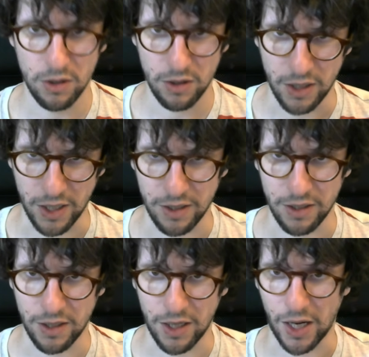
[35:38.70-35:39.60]
And
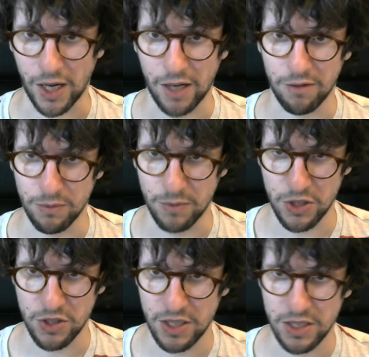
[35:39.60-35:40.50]
I have
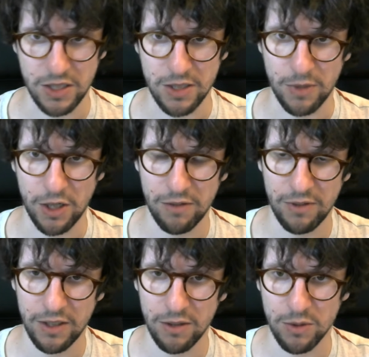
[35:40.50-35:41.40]
mentioned this in some other
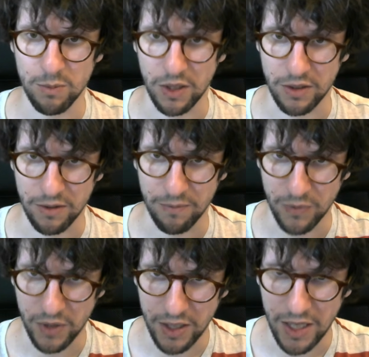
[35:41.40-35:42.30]
videos, but
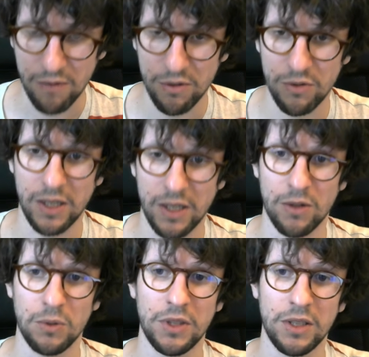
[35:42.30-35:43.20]
everything in
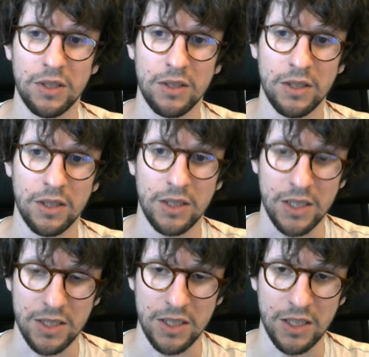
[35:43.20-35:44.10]
Odin
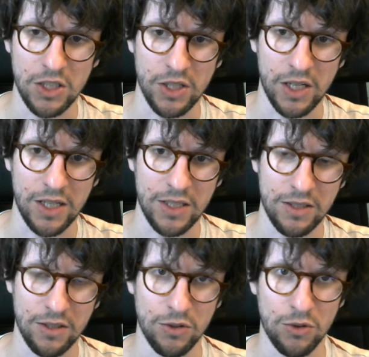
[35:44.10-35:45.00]
is
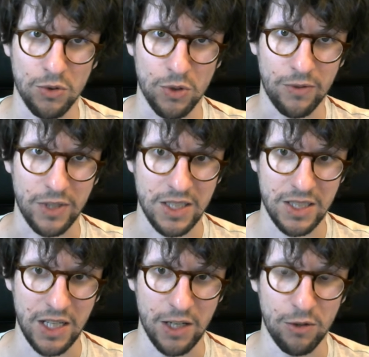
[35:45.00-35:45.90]
initialized to sort of a
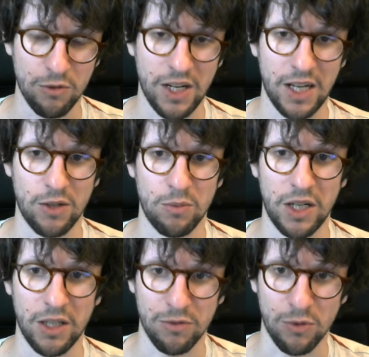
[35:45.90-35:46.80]
0 value
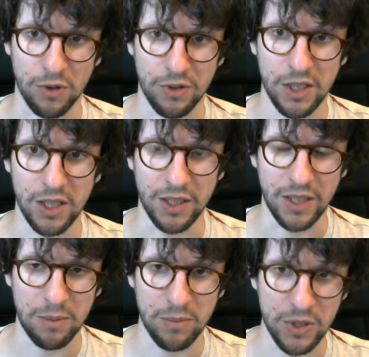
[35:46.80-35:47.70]
by default.
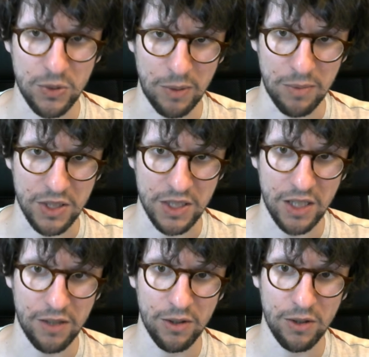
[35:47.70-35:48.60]
Numbers will be
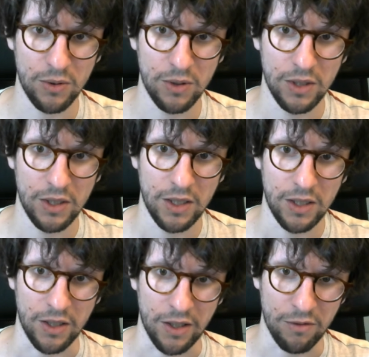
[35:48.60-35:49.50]
0,
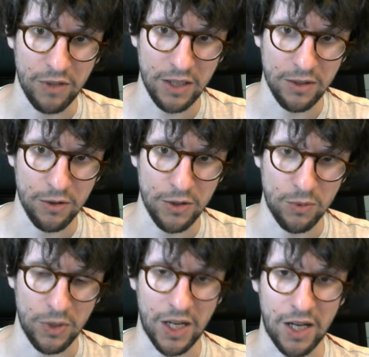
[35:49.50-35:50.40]

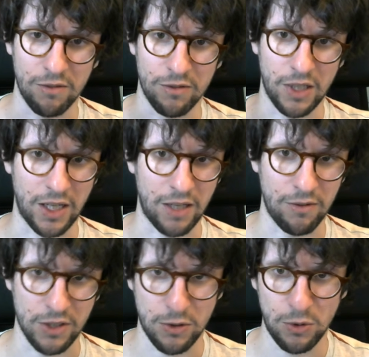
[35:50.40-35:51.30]
vectors will have, like
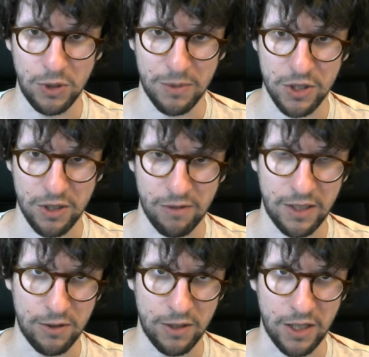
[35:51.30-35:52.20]
if it's a 2-dimensional
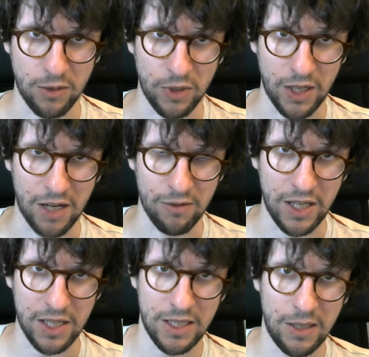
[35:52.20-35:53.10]
vector, then it will have
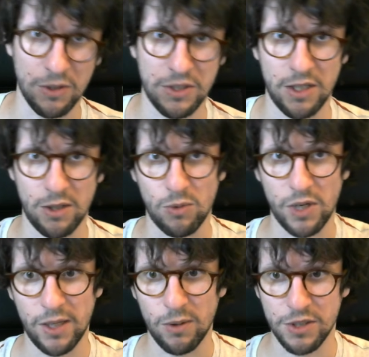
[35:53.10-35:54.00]
x equals 0,
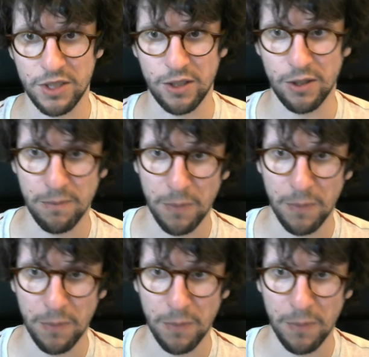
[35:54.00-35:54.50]
y equals 0,